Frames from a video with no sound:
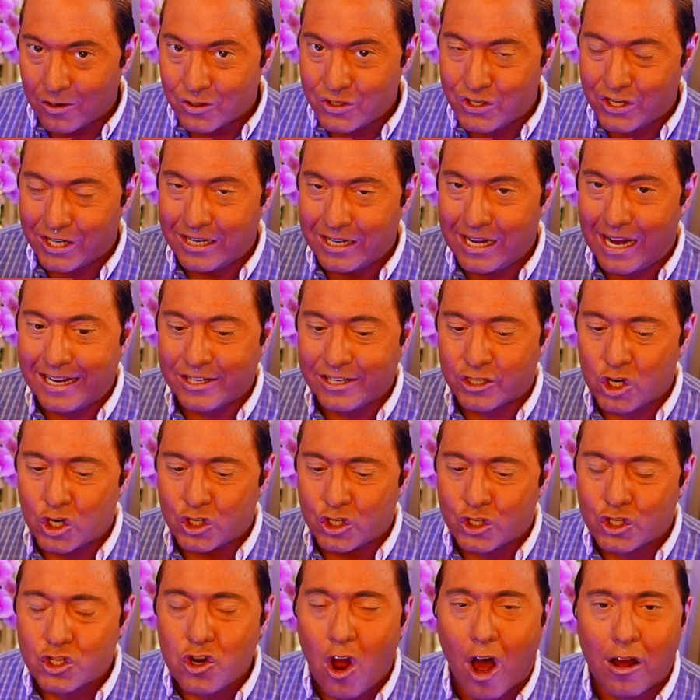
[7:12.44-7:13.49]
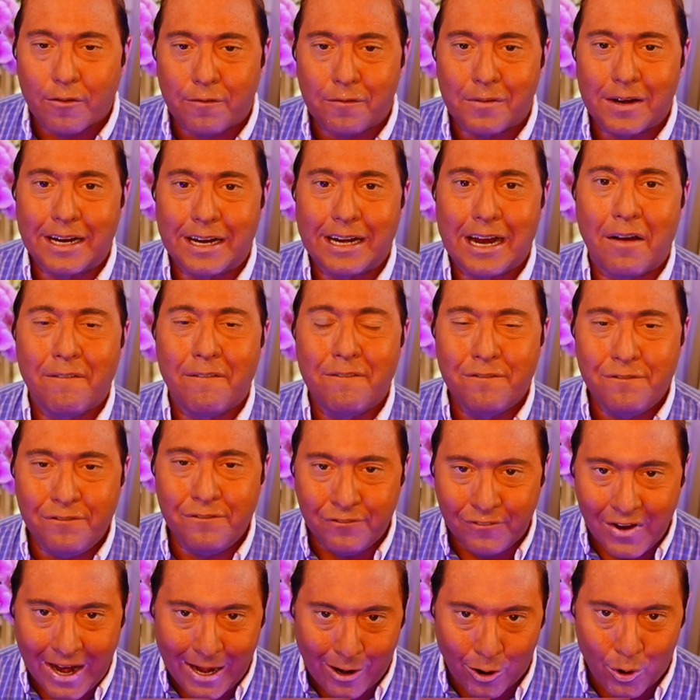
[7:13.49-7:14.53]
Housing is
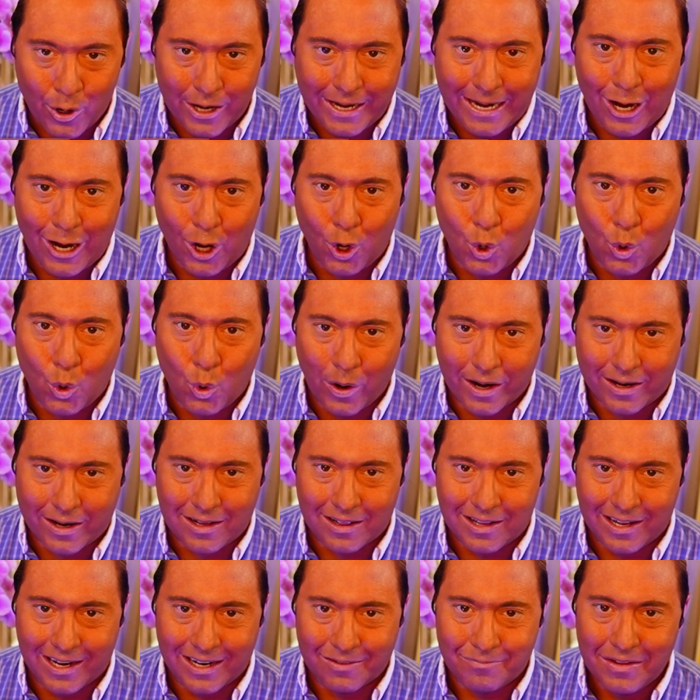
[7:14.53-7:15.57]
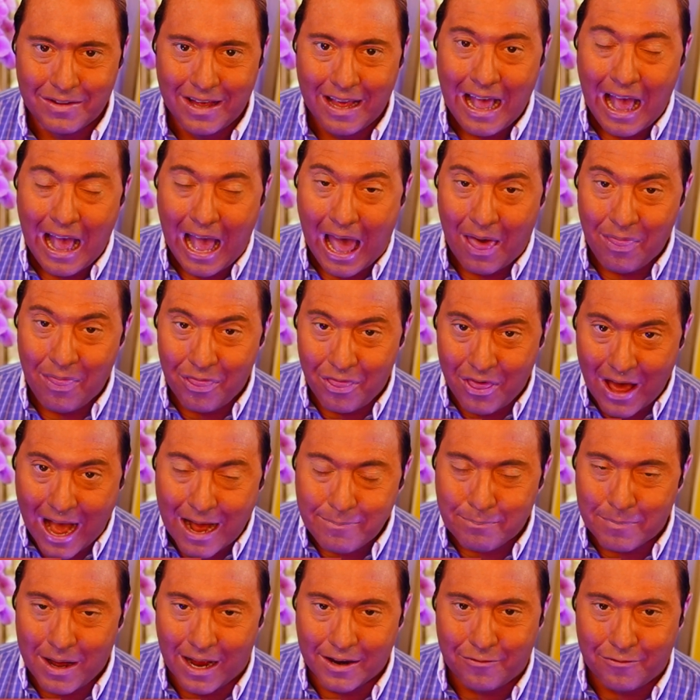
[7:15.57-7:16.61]
softening very quickly.
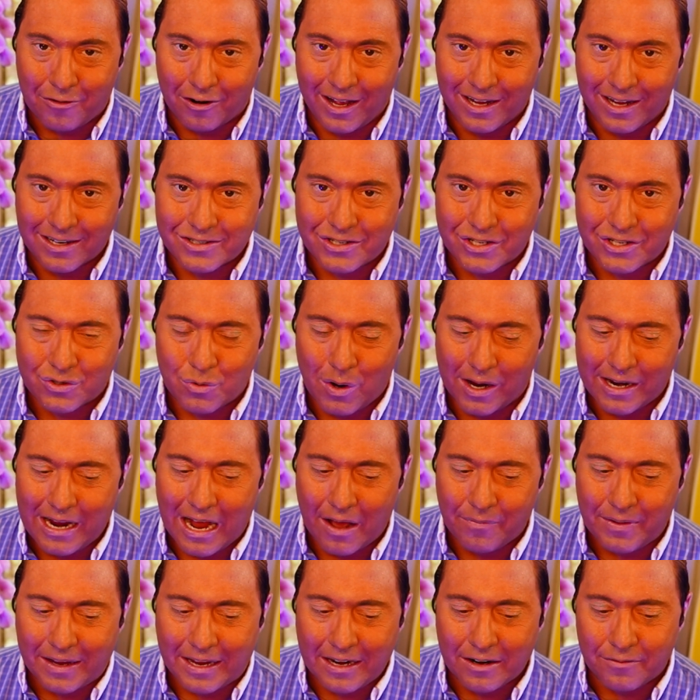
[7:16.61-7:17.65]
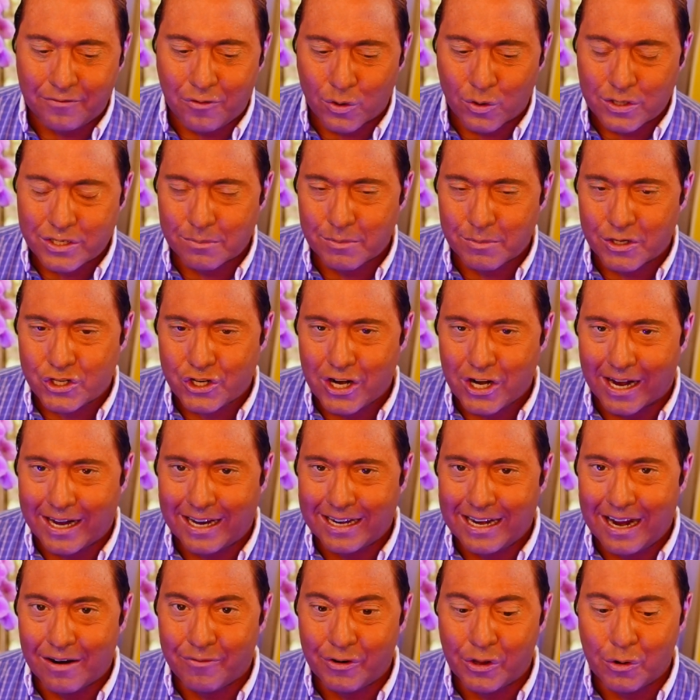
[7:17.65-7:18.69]
And that, my friends, is why you have to get a forced
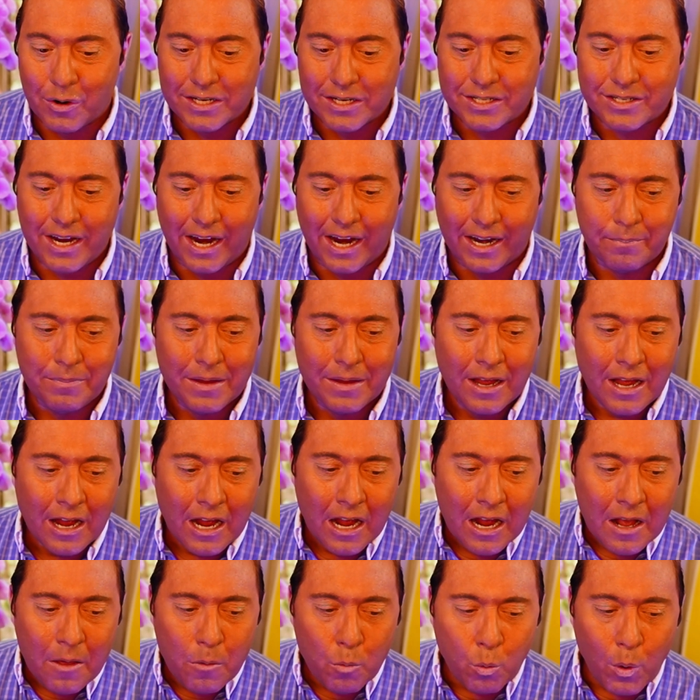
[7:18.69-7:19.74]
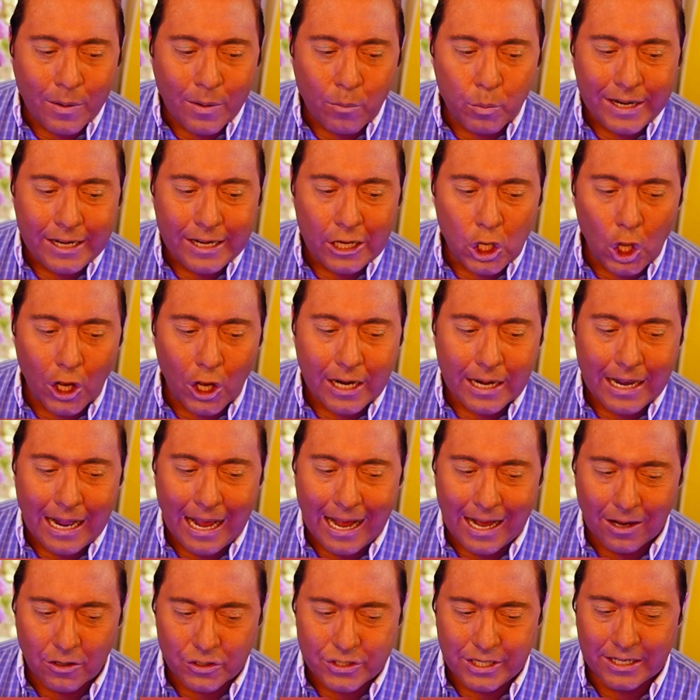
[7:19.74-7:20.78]
stimulus check in every U S state. When we
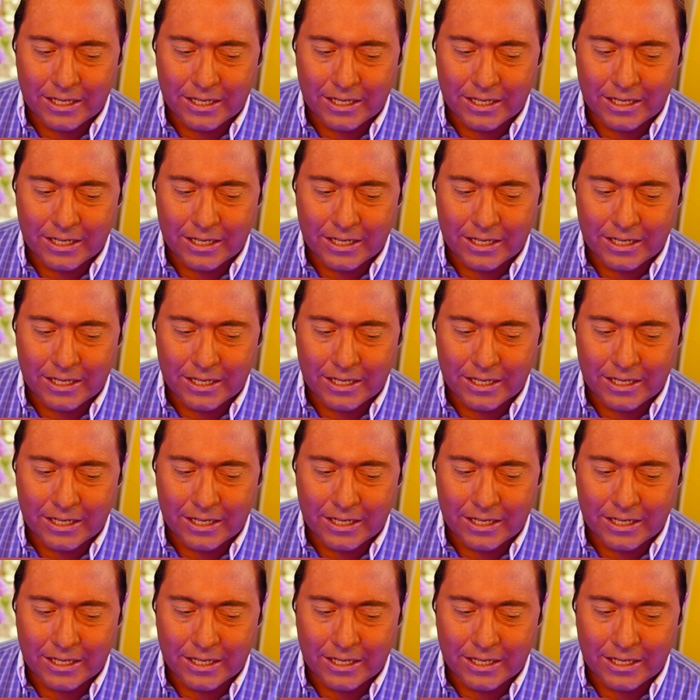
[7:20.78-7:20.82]
look